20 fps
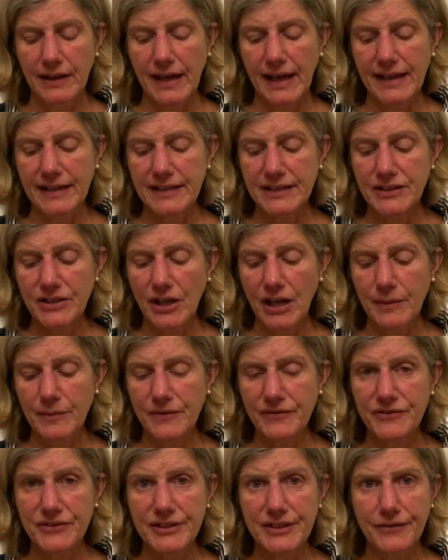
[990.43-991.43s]
and a time
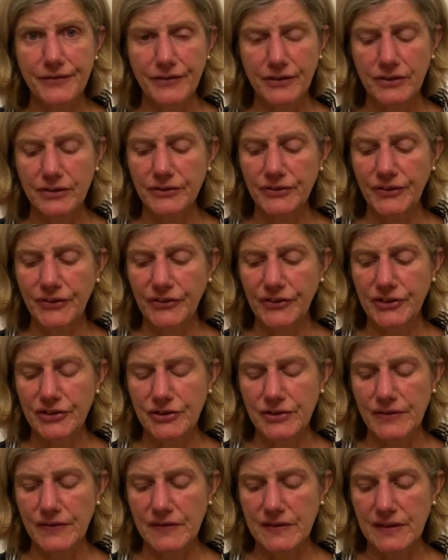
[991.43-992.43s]
of difficult
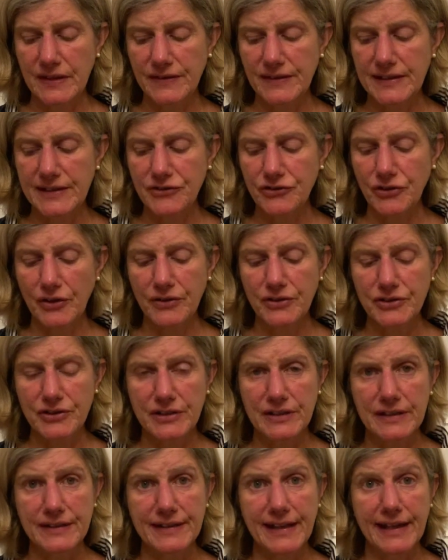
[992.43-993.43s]
decisions at this
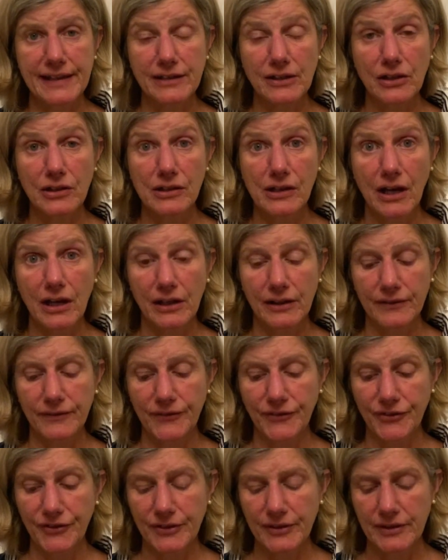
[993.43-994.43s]
junction in their young
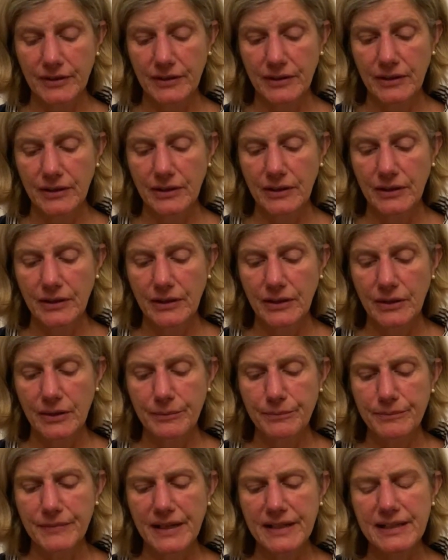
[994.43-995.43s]
lives.
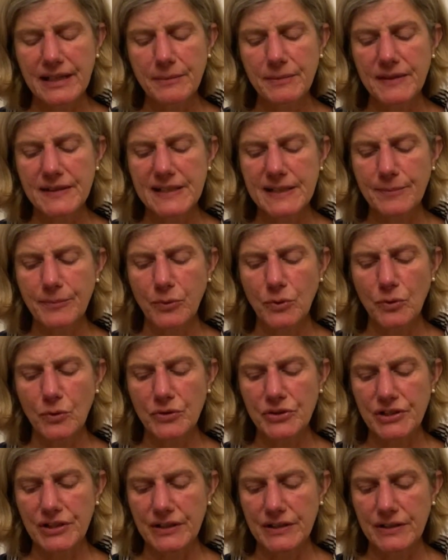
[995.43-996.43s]
May they be
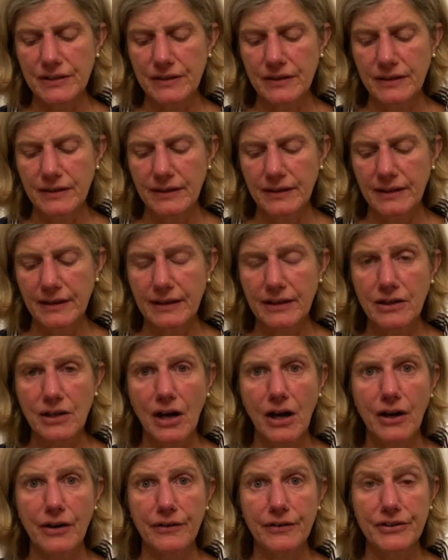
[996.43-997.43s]
supported,
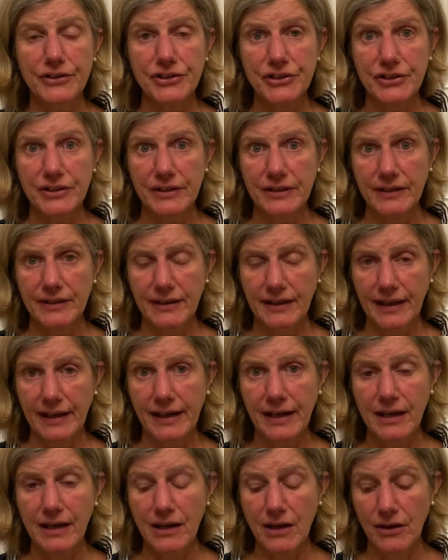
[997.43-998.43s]
encouraged,
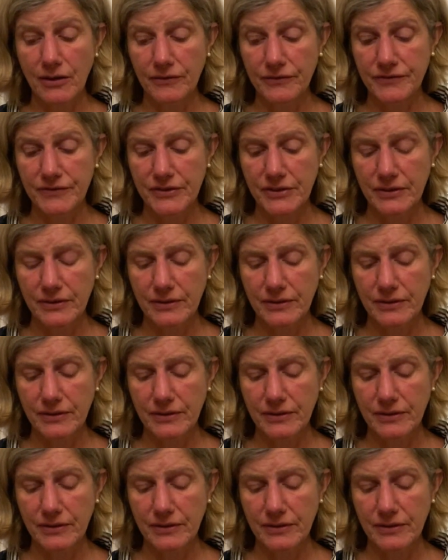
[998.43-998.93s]
and loved.